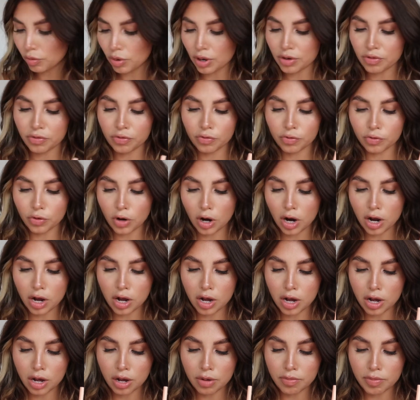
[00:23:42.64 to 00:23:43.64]
one
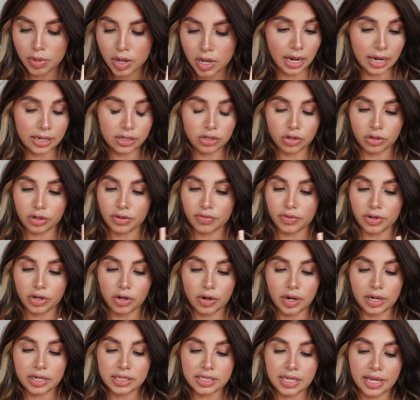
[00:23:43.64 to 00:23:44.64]
from, I don't even
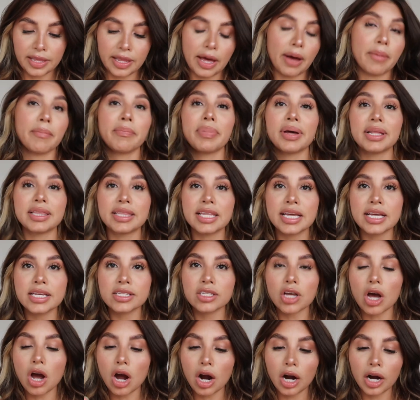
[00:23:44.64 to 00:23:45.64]
know how to say that, but
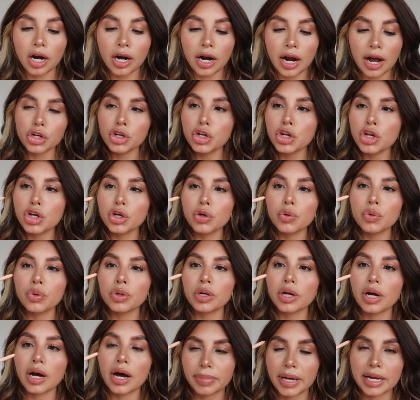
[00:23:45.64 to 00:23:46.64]
these are
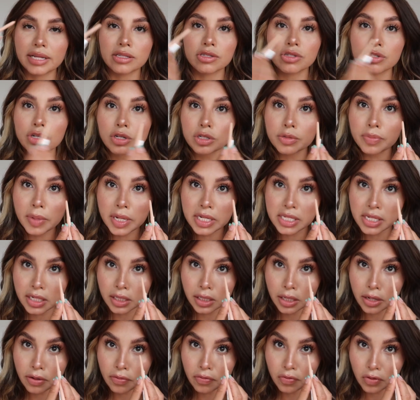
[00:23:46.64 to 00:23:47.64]
nude pencils
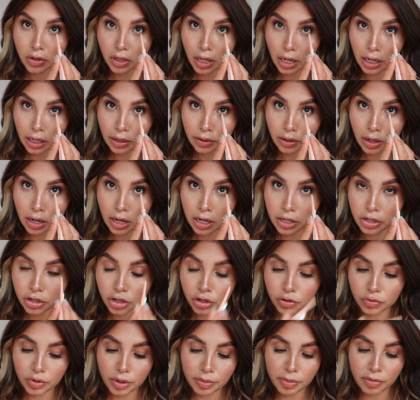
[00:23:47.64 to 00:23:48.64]
basically for like the
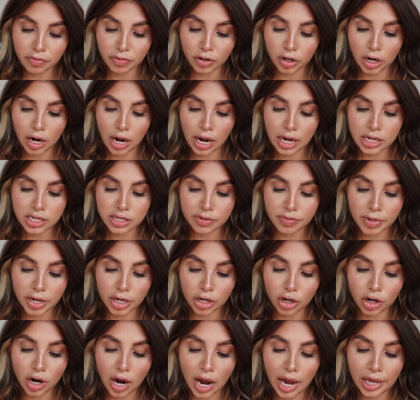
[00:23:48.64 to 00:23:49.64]
under rim of your eye to
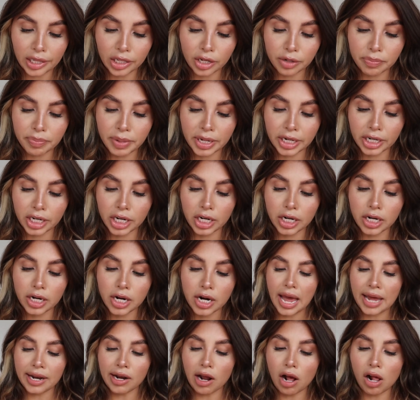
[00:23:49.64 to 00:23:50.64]
make your eye look bigger.
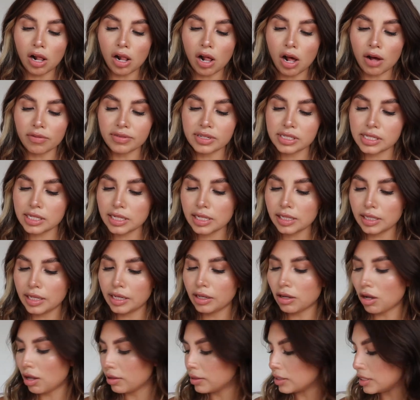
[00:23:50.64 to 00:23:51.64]
And I'll obviously
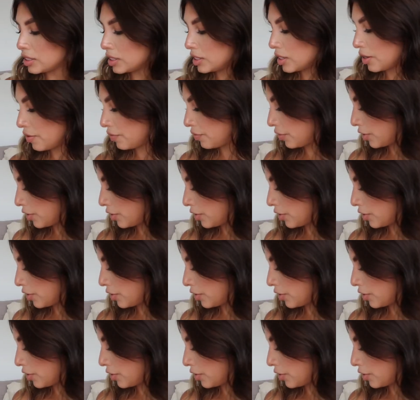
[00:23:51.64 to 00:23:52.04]
link all this stuff